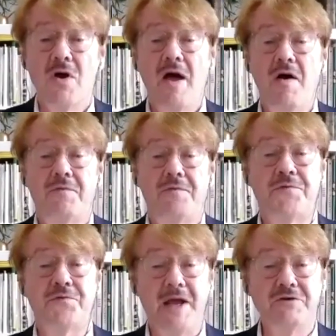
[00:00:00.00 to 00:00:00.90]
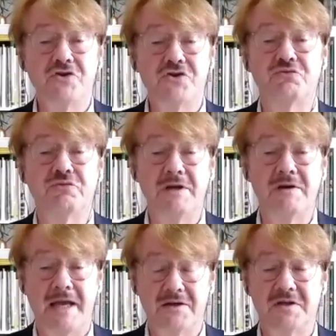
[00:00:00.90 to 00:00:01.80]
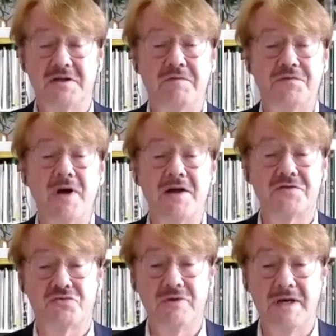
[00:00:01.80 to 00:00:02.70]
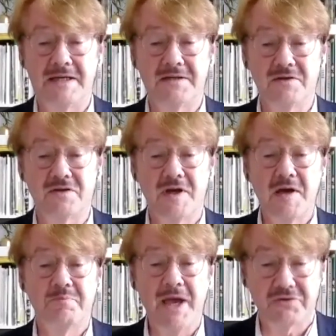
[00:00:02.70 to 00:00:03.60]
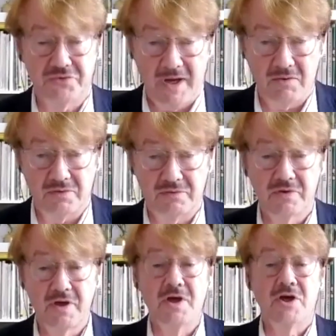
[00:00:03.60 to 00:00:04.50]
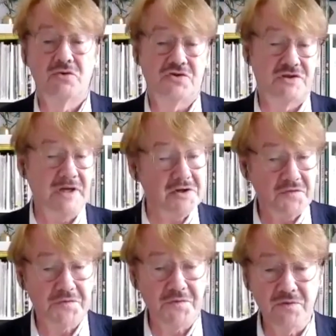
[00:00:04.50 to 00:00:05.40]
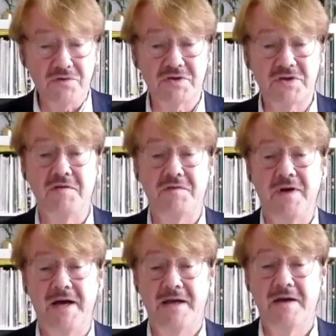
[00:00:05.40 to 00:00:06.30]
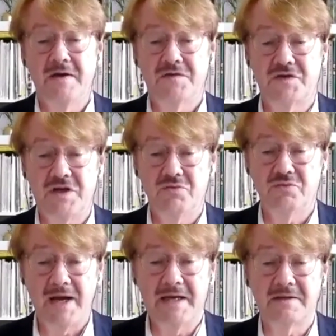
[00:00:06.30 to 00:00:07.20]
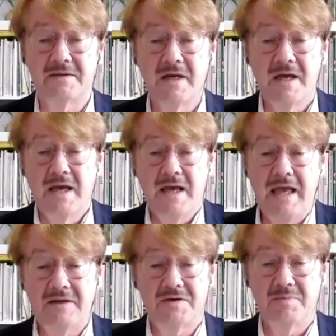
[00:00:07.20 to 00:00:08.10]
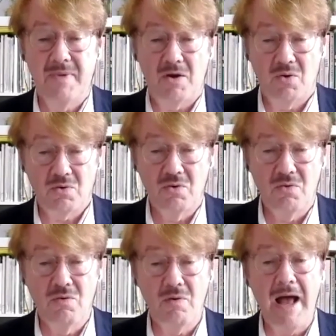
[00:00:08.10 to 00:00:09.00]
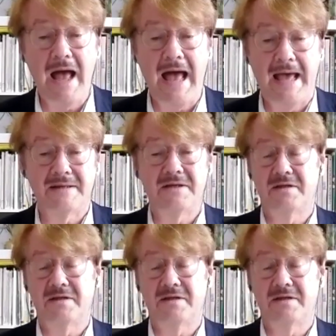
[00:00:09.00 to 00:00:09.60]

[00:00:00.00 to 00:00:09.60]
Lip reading: a French-related, a France-related background. You studied first, if I see right, at Morocco, and